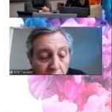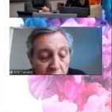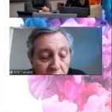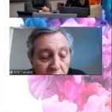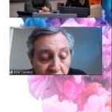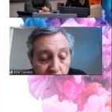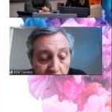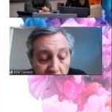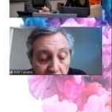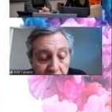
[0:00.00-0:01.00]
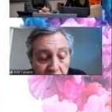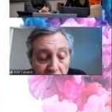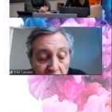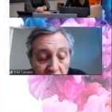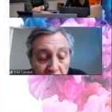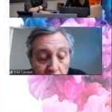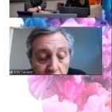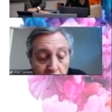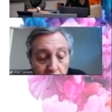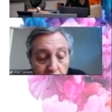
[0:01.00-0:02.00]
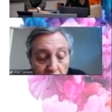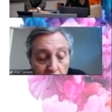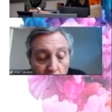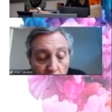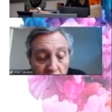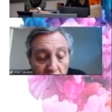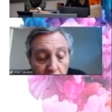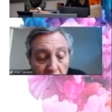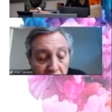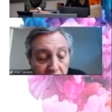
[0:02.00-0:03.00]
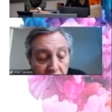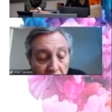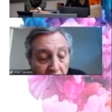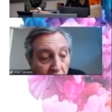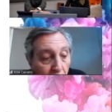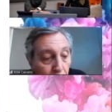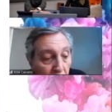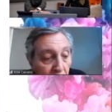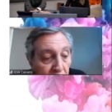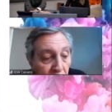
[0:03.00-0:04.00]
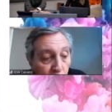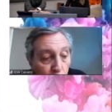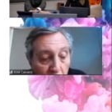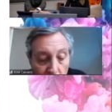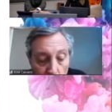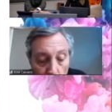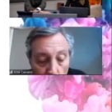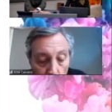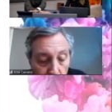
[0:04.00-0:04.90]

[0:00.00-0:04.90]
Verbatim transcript: transparent inks previously mixed and applied in one coat,